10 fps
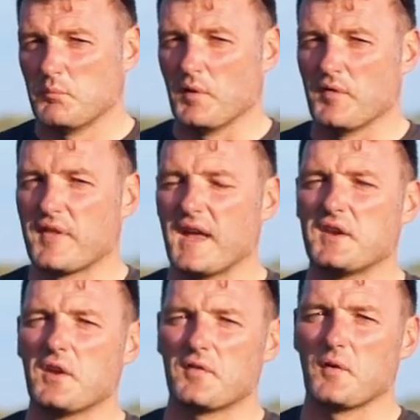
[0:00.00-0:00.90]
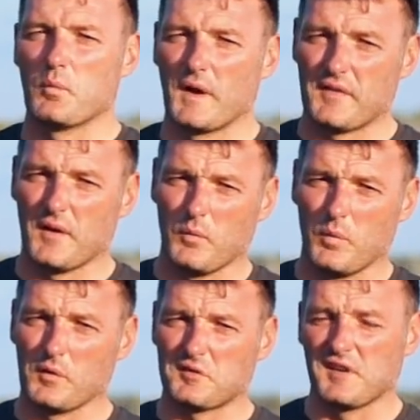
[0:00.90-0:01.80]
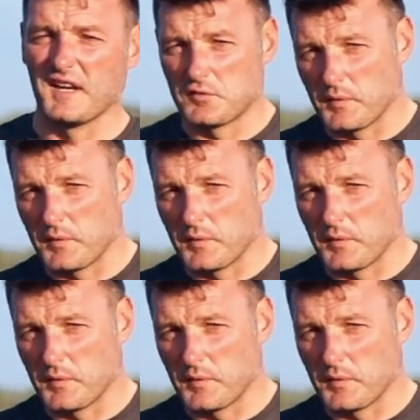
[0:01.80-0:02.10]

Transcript: but then the weather will change.